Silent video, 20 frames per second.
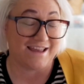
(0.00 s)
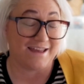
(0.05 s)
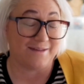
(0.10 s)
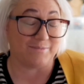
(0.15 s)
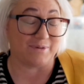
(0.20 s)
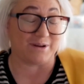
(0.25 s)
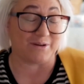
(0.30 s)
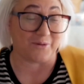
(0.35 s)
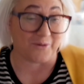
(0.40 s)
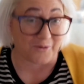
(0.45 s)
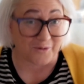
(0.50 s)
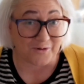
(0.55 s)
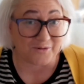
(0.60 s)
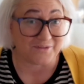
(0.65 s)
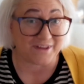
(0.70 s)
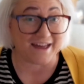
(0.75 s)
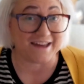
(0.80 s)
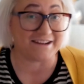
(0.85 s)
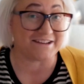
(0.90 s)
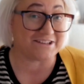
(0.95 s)
But all
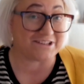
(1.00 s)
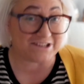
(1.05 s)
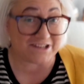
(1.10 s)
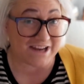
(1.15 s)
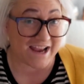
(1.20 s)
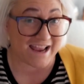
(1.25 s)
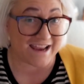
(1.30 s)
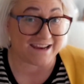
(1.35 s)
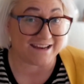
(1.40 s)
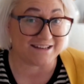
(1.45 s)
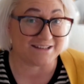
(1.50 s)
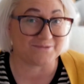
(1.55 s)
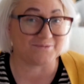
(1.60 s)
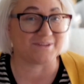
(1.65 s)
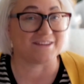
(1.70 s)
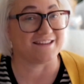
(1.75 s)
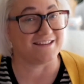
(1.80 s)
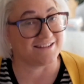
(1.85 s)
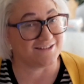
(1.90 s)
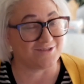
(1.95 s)
that has changed with
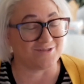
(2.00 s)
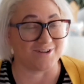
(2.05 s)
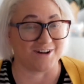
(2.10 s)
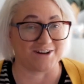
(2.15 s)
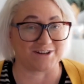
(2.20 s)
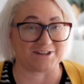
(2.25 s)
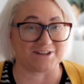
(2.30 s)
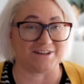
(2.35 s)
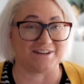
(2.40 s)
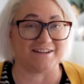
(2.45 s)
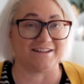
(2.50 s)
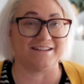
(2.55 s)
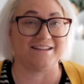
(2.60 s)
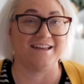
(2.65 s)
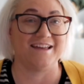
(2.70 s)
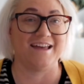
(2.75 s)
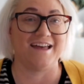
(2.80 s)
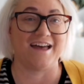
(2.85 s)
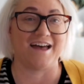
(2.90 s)
the introduction